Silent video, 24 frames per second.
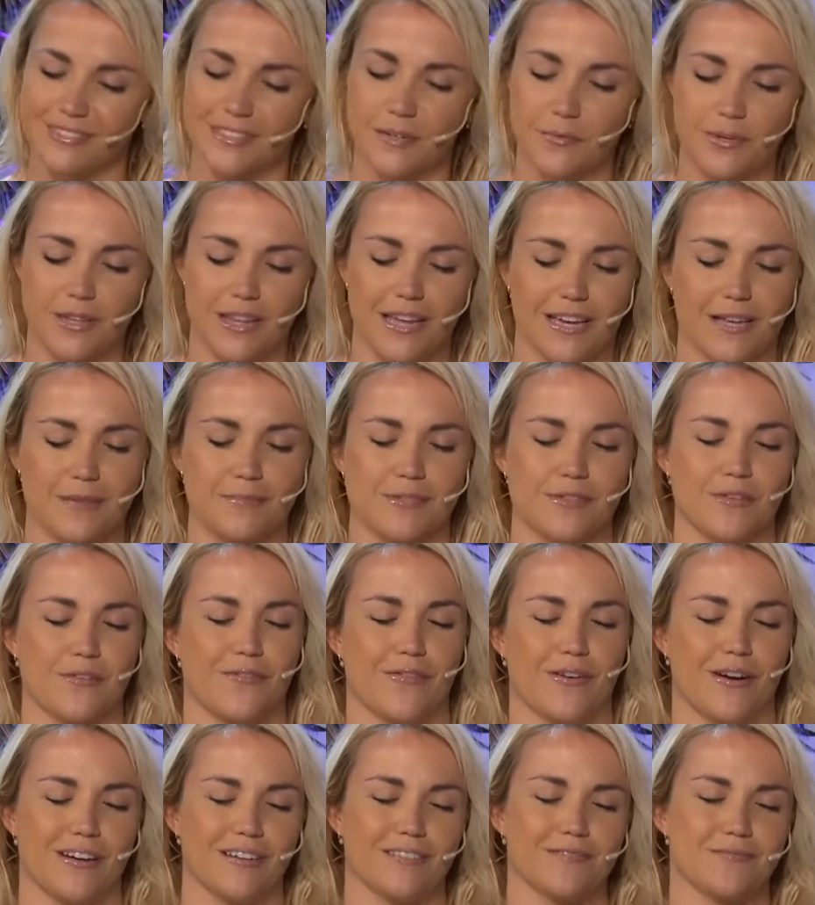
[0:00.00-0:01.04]
We like him so
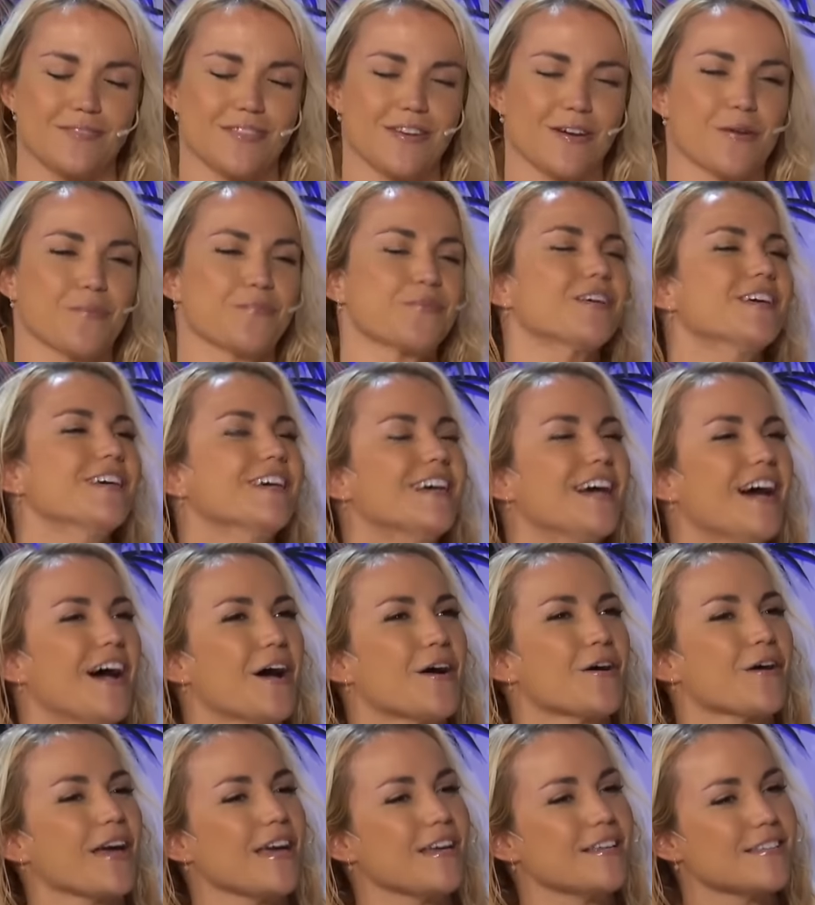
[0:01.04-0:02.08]
far. So,
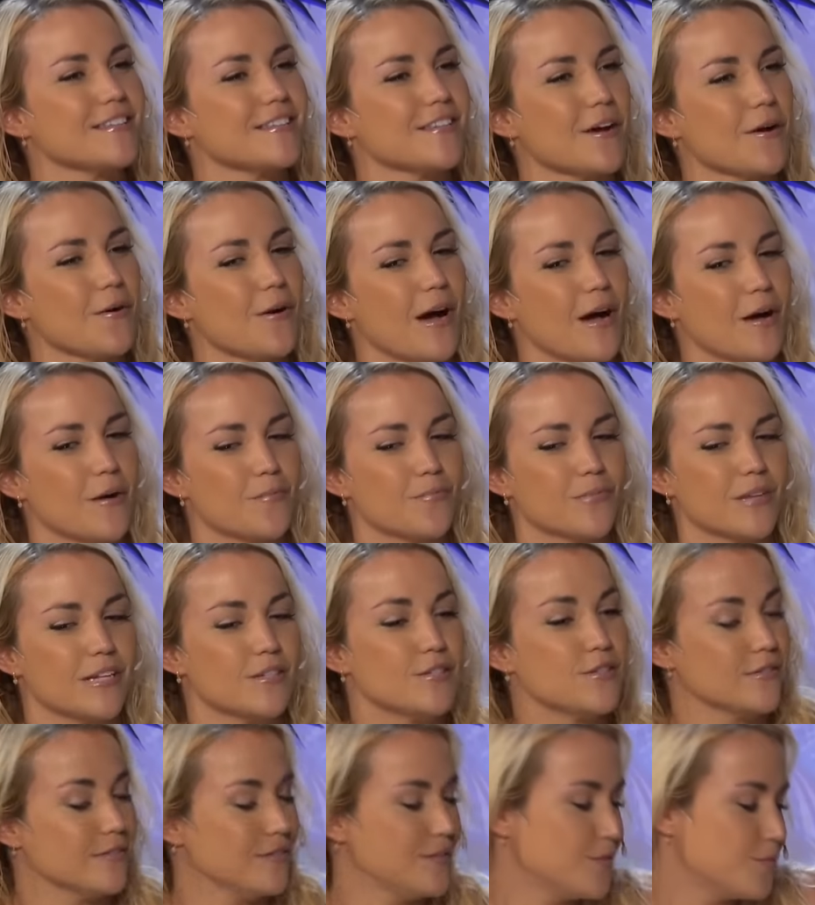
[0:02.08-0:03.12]
okay, so um, do,
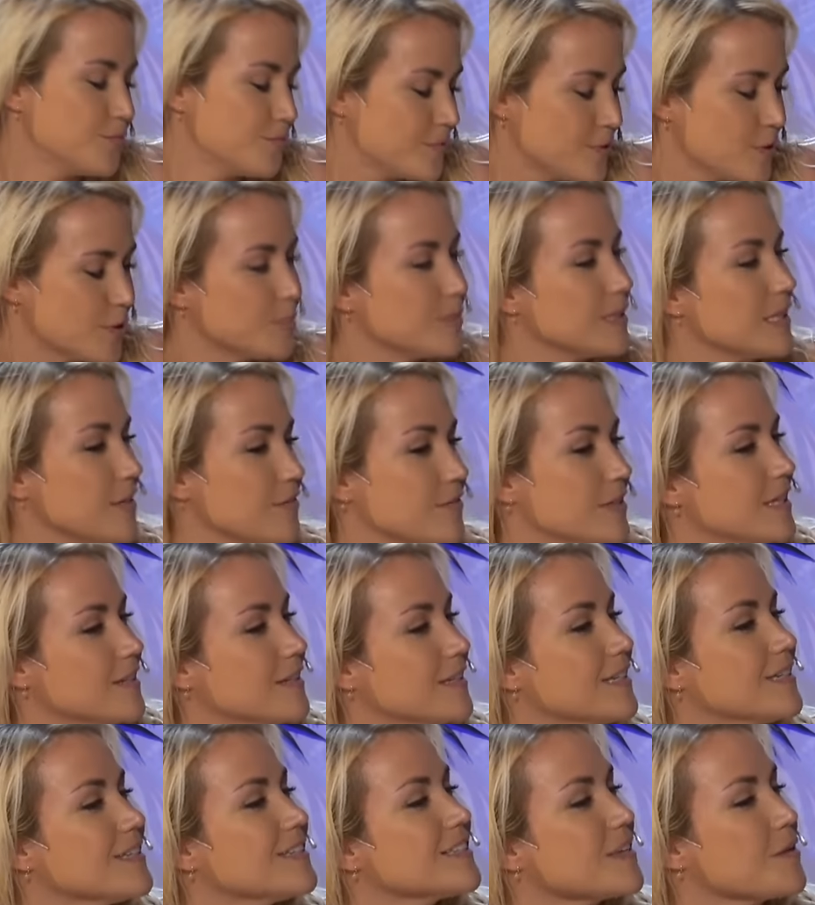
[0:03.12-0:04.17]
you, do you believe in
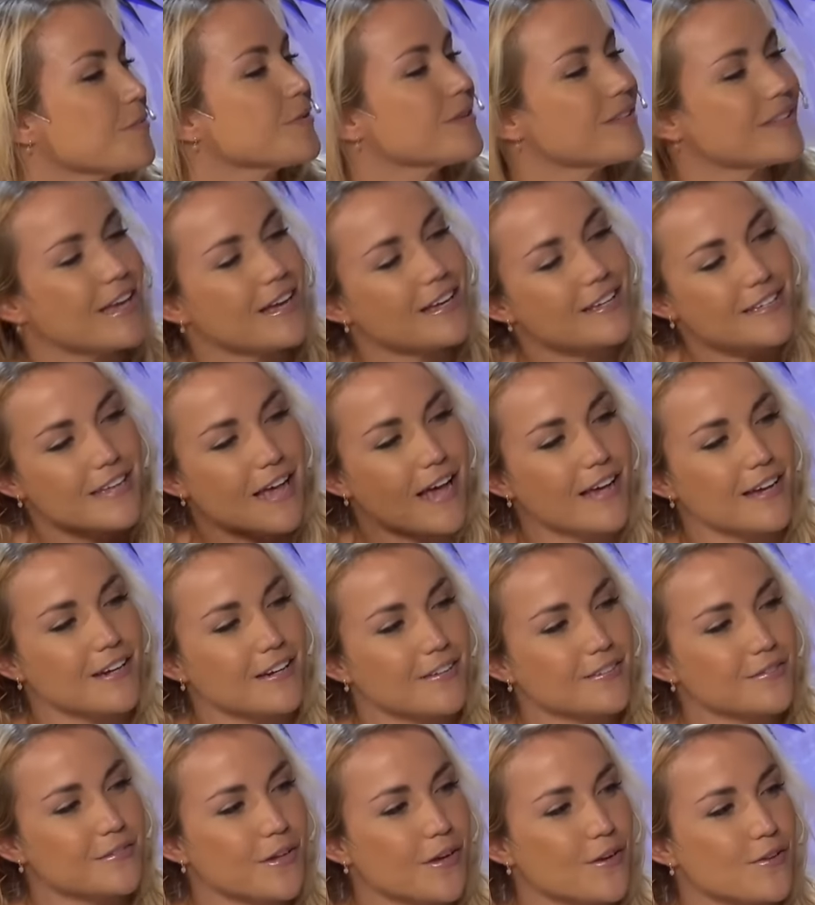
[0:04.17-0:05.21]
aliens? I mean, th- I
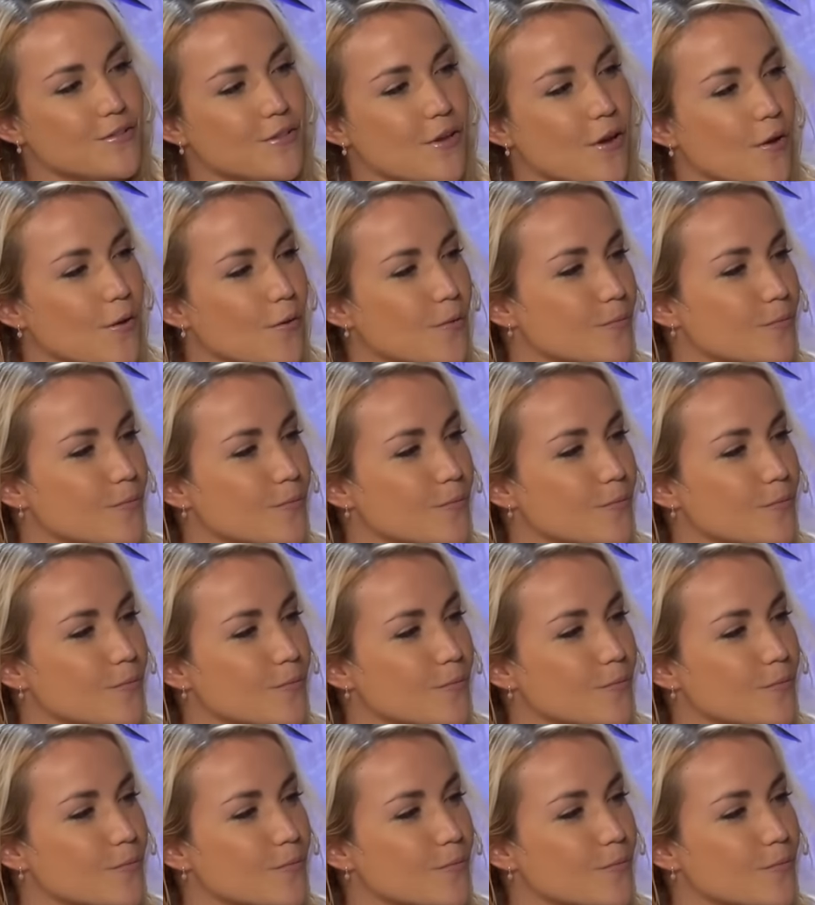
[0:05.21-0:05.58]
do. I do.